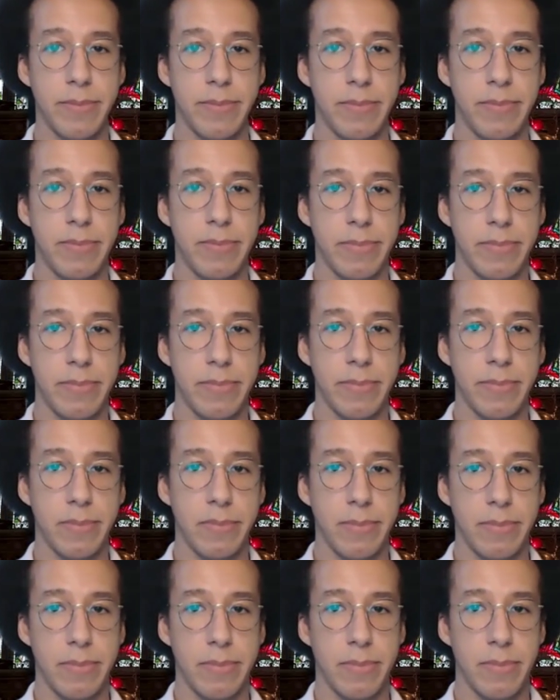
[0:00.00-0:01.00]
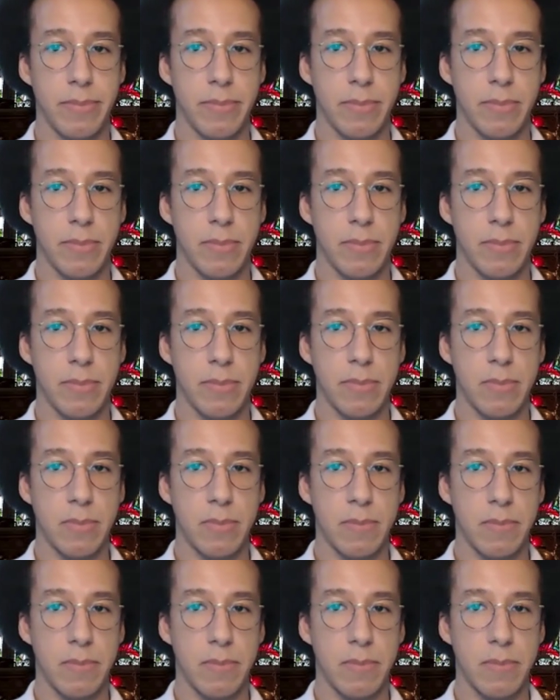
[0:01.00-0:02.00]

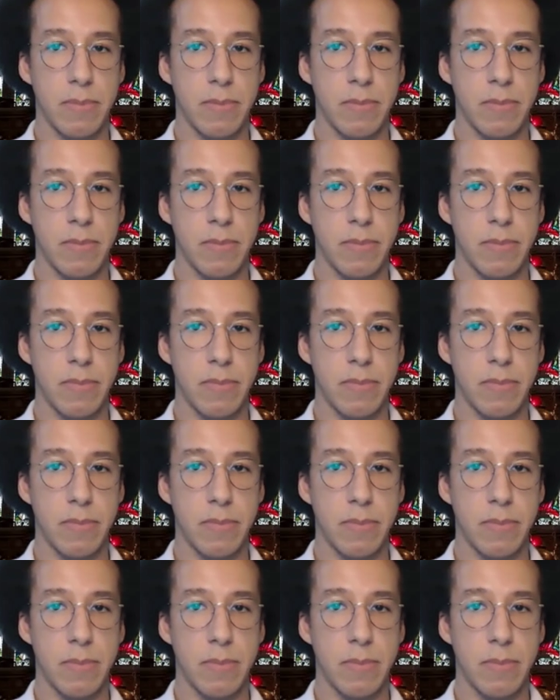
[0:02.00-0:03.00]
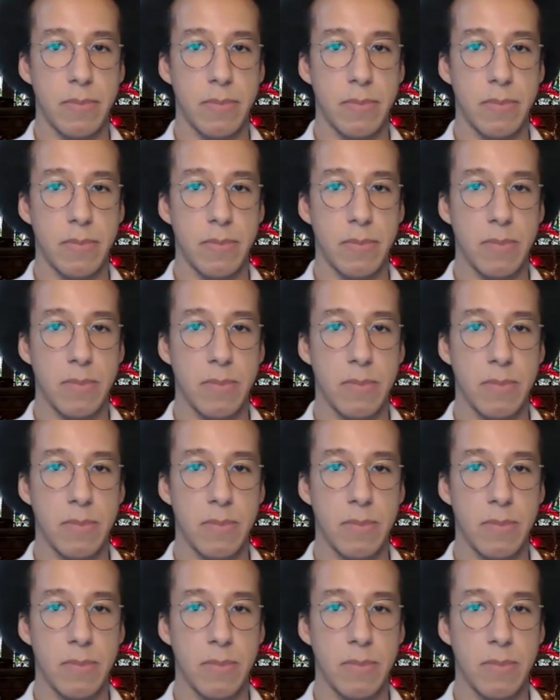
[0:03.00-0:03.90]
(not speaking)